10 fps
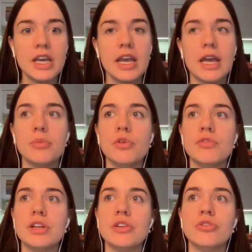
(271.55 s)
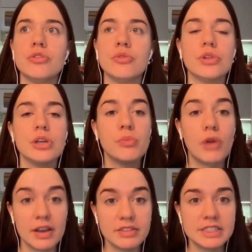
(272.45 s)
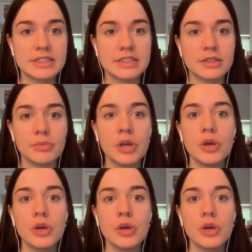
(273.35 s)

and moving to the private system.